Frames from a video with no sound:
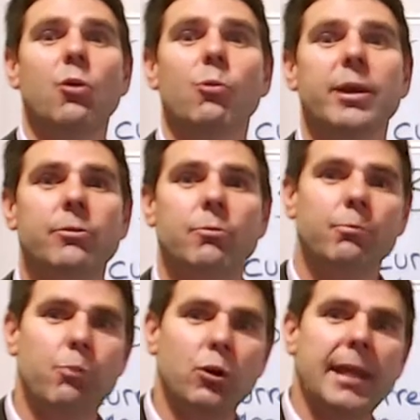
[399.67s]
we
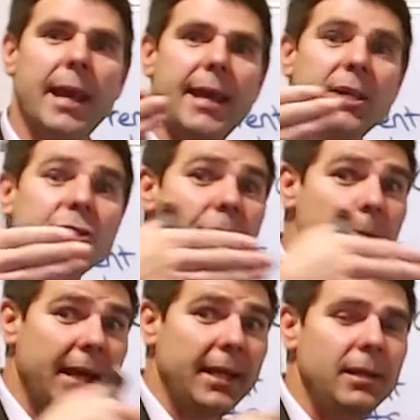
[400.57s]
put that extra
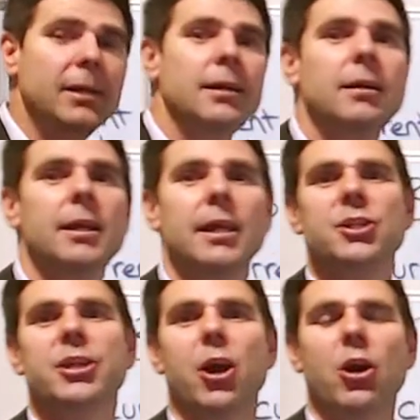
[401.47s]
money
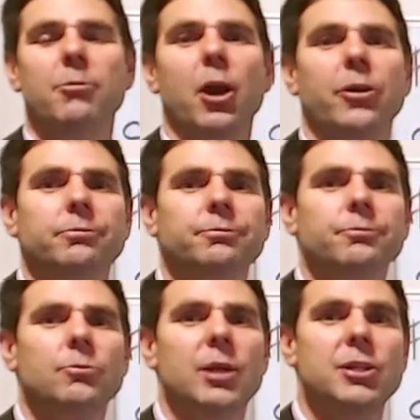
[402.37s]
into your home loan,
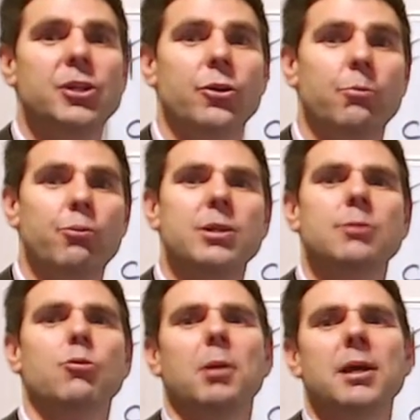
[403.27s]
into your
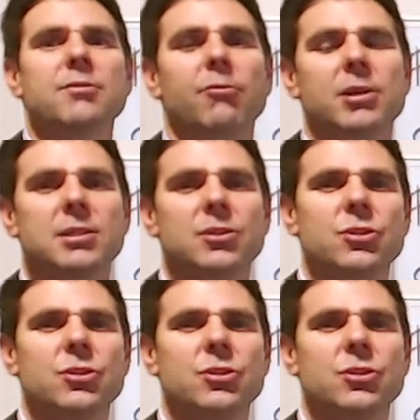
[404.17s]
principal place of residence.